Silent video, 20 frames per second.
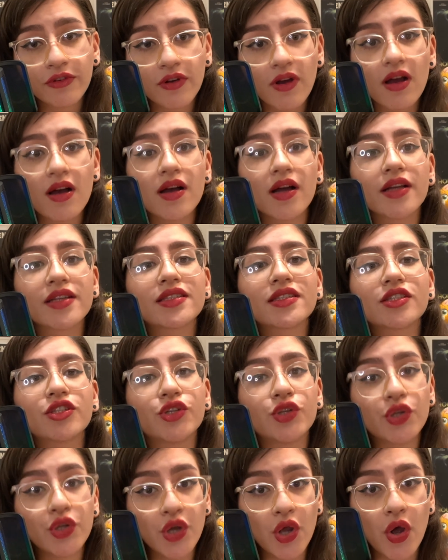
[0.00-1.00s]
us
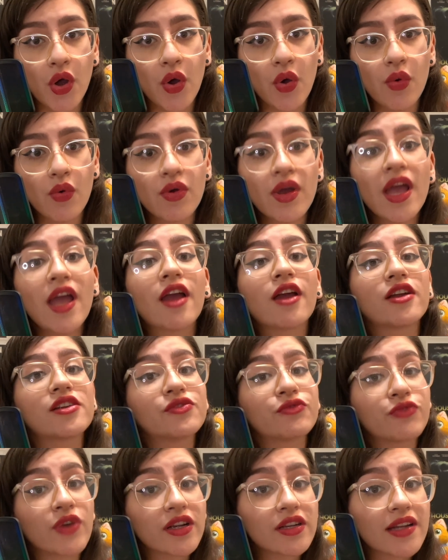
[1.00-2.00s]
to know
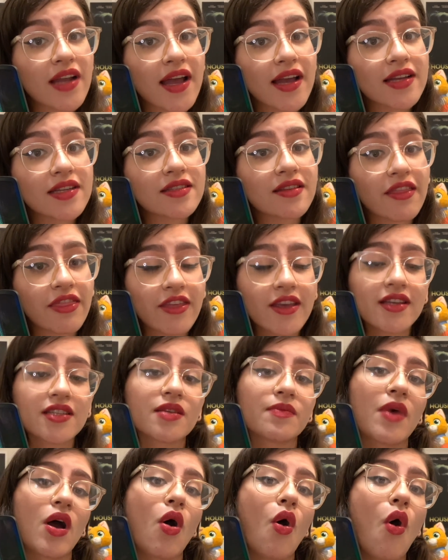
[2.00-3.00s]
and recognize things
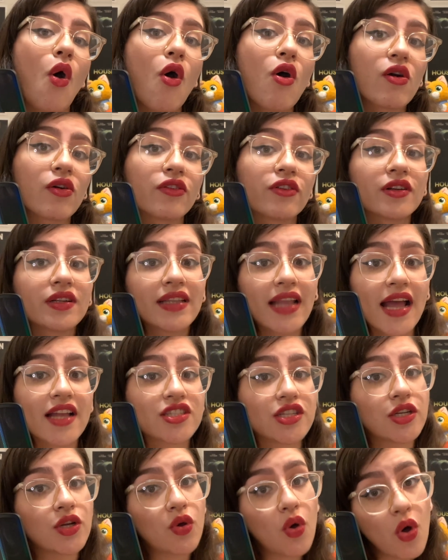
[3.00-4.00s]
about other
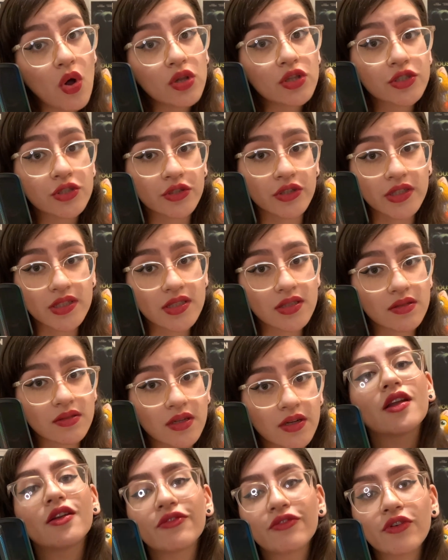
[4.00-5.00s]
Latin cultures.
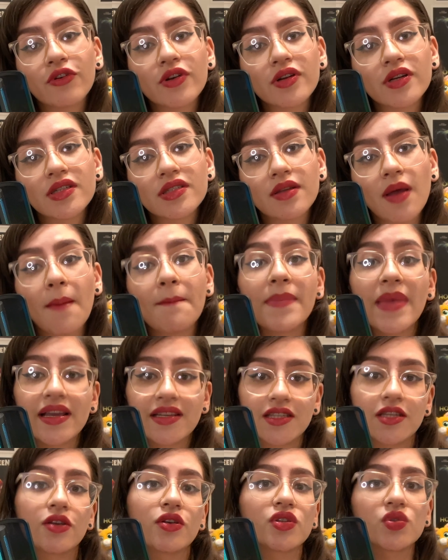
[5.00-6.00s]
And of course,
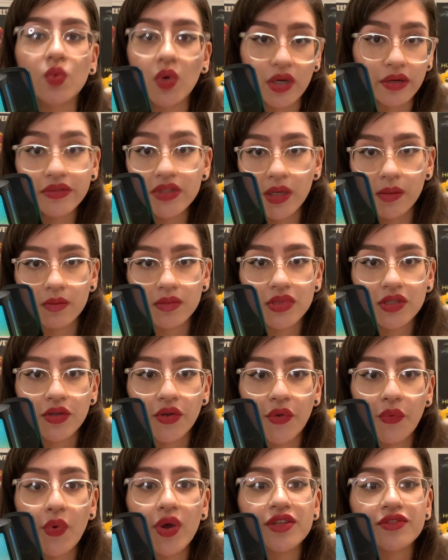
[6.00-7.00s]
Mexico is one of them. So
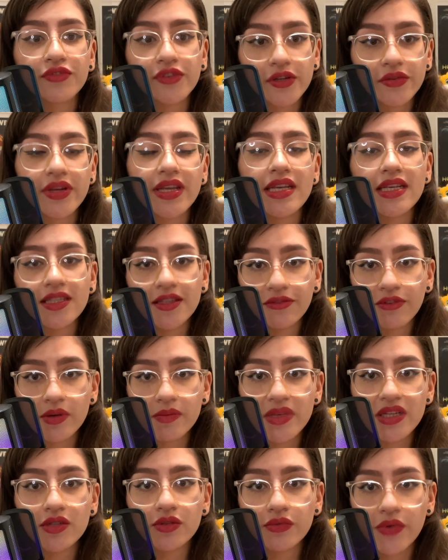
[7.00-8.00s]
it was very easy for
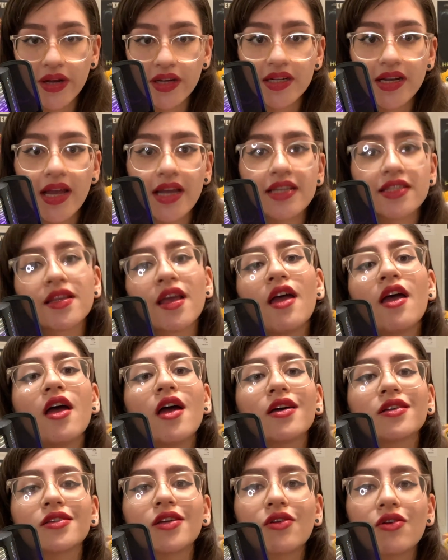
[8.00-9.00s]
me to recognize
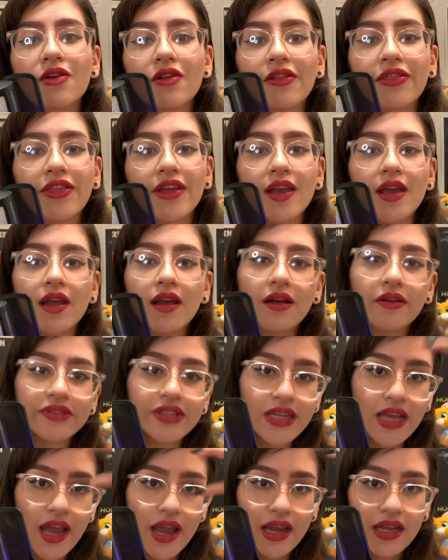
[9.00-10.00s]
the whole thing of
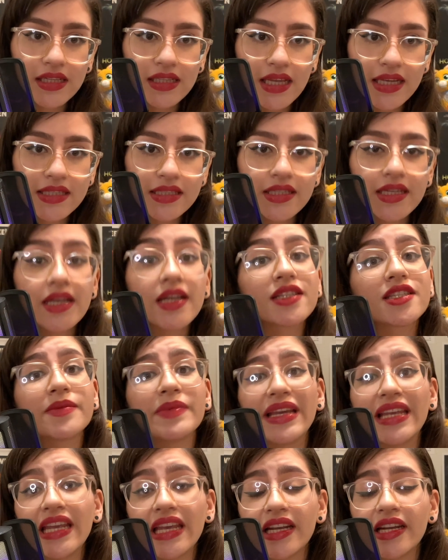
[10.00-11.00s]
the egg cleansing. At the
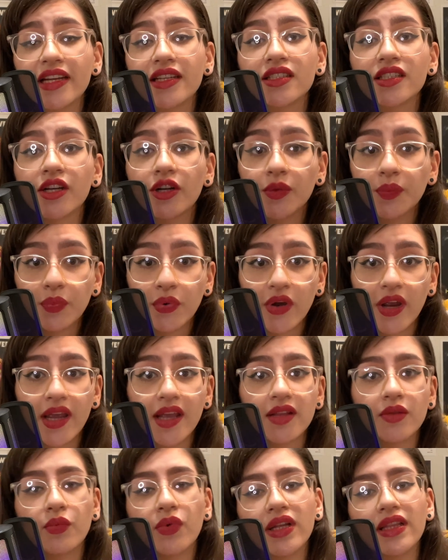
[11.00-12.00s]
beginning, they're
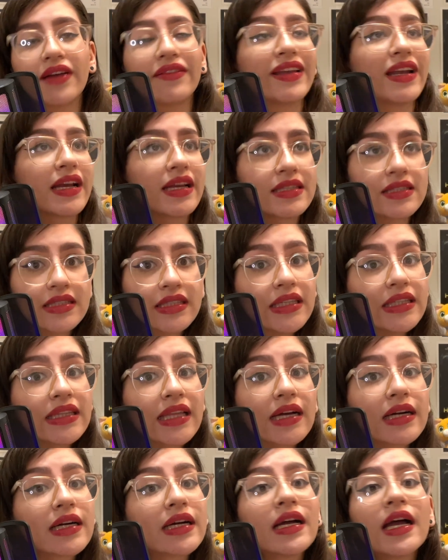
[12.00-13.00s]
praying with a
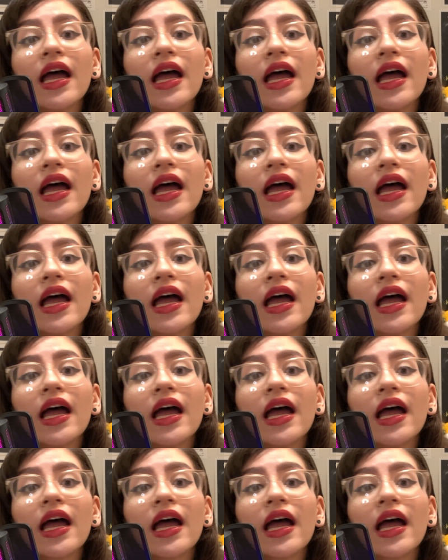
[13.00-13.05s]
Virgencita,